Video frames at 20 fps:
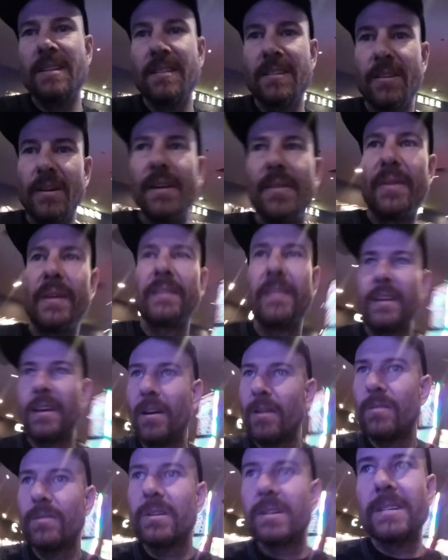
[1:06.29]
So I think the
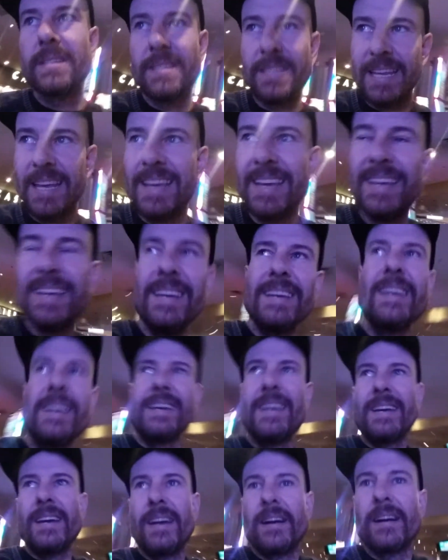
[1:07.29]
owners
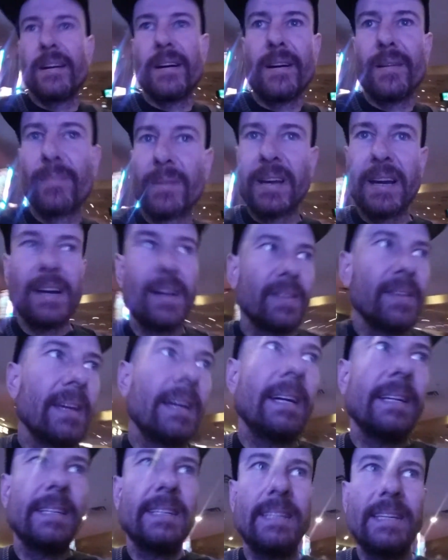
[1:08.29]
got the
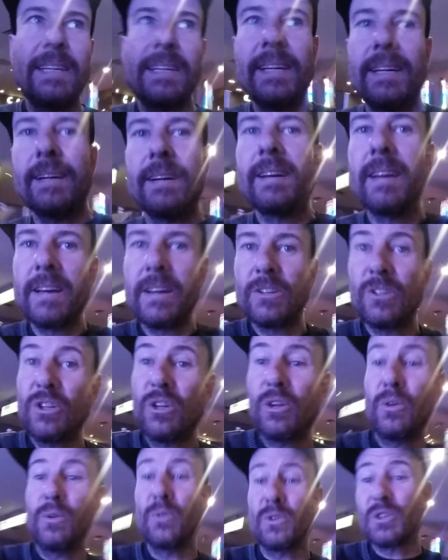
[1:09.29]
idea
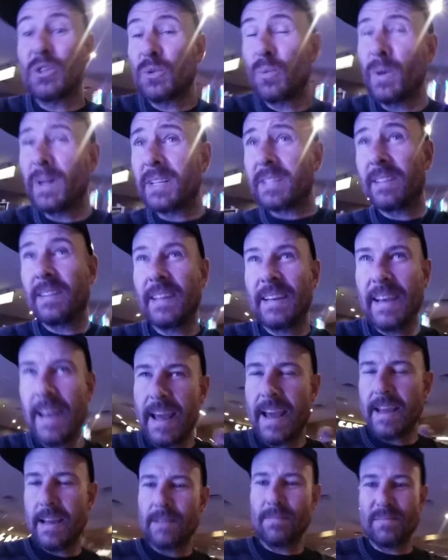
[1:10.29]
to switch the
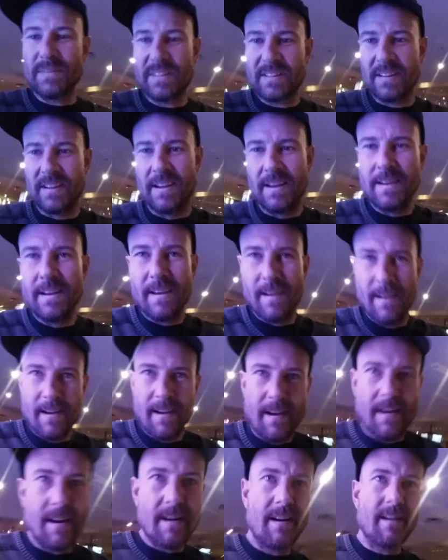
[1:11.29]
names
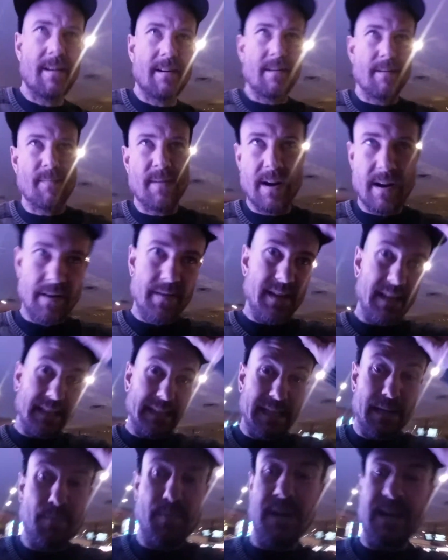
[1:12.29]
on the
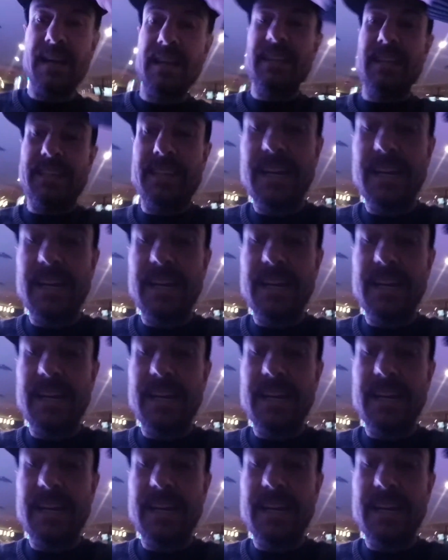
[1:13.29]
Olympic and the